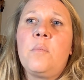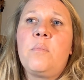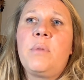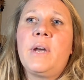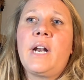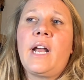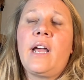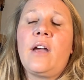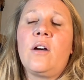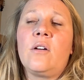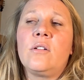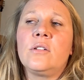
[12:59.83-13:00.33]

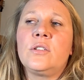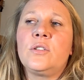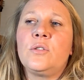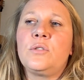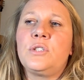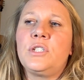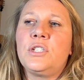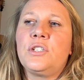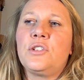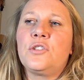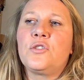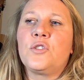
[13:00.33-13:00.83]
but I also
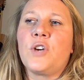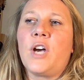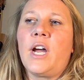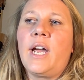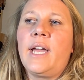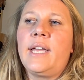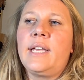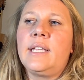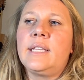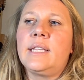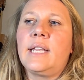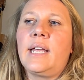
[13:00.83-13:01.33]
just
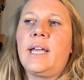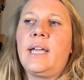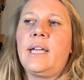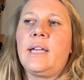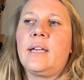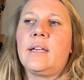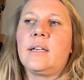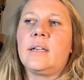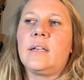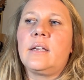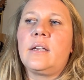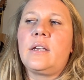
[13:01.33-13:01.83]
try and like,
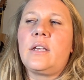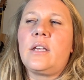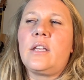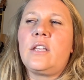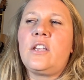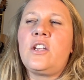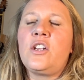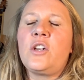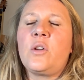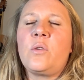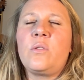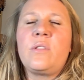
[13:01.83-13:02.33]

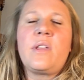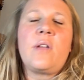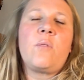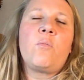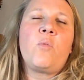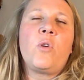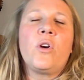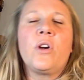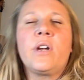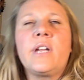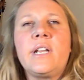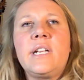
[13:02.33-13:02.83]
they
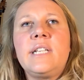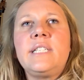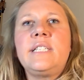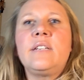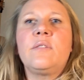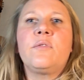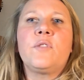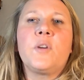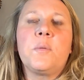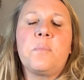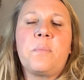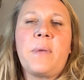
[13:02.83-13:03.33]
work at a
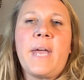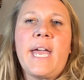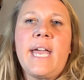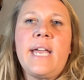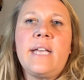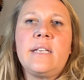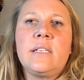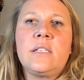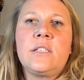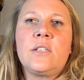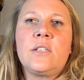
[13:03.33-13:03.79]
different pace.